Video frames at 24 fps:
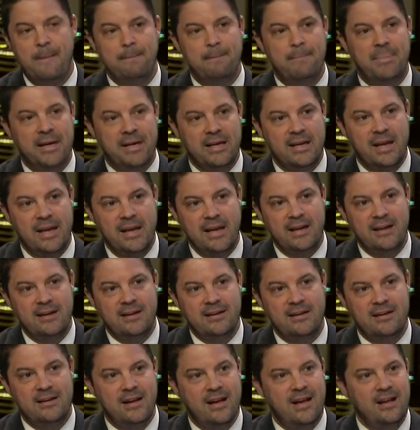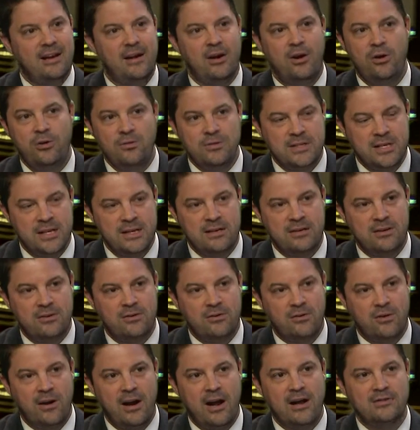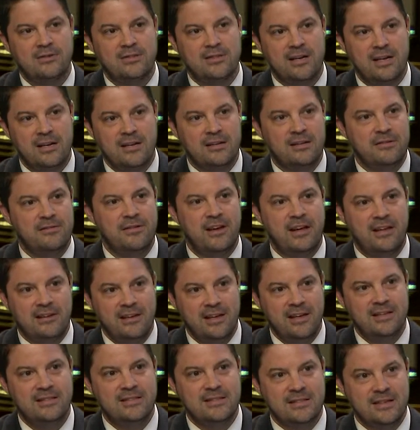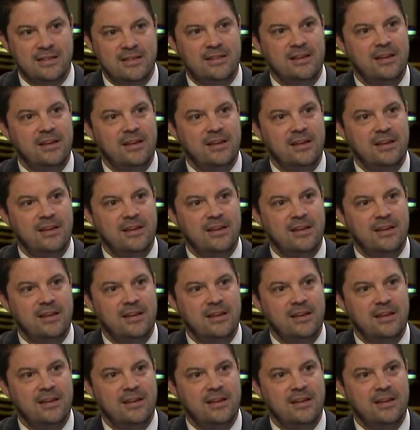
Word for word: began at a hotel or outside hotel of the valet. Zaza.